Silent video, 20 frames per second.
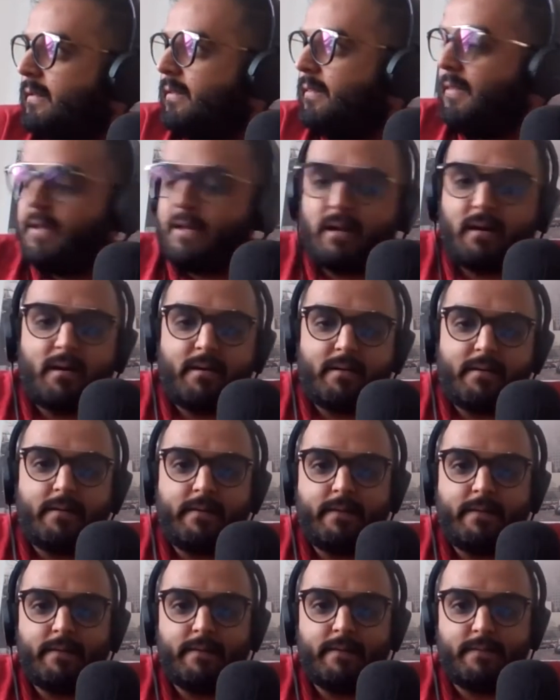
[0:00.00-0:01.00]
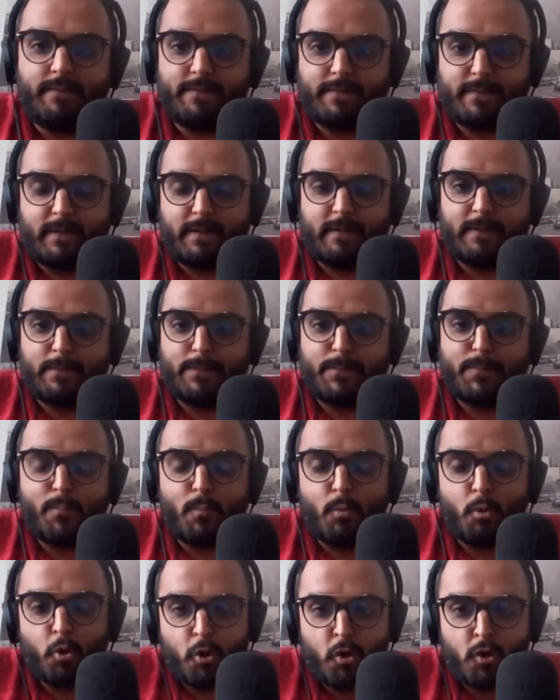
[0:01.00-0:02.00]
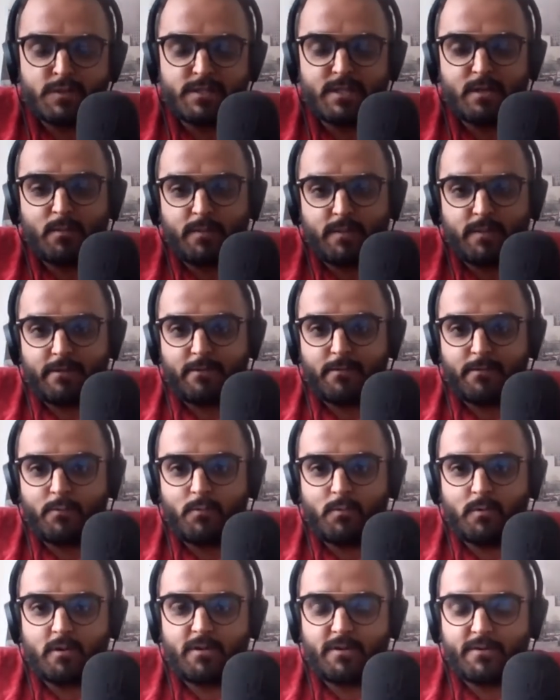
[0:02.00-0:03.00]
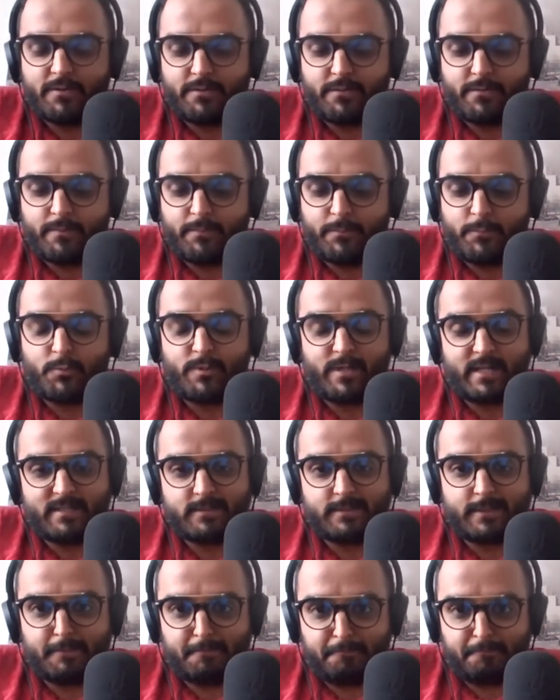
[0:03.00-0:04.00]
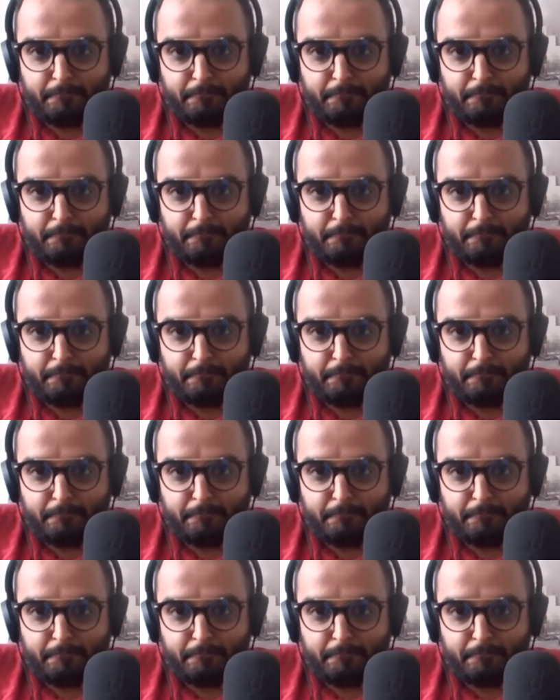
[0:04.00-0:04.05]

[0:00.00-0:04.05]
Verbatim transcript: there are uh, morons out there who are protesting